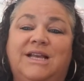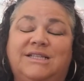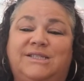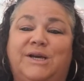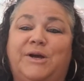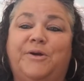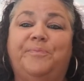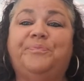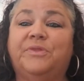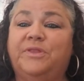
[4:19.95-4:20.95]
So
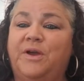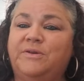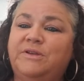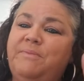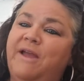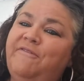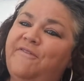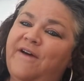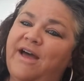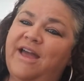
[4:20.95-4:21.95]
those are my
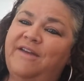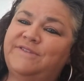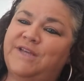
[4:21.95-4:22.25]
five